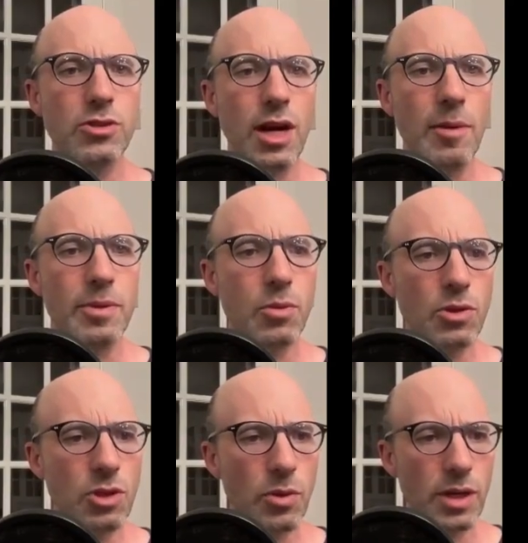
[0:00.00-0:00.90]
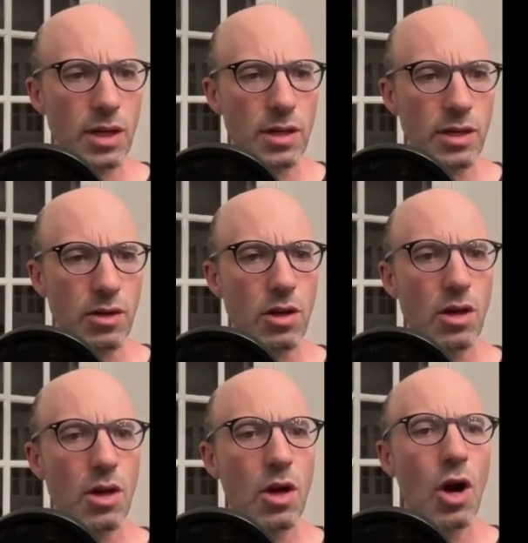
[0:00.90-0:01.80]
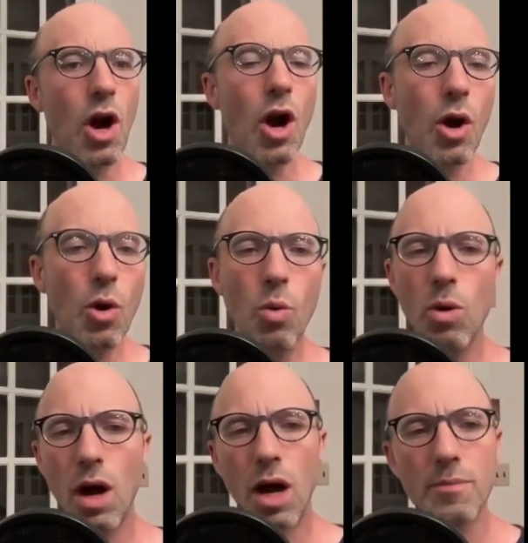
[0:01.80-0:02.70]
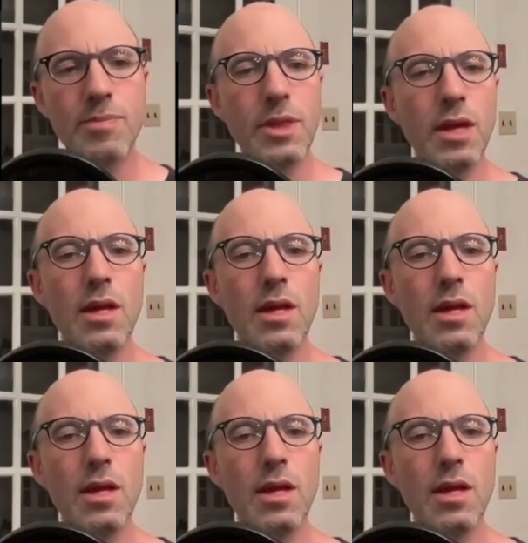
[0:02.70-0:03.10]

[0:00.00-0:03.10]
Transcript: are happening. What's going on here? Oh, um,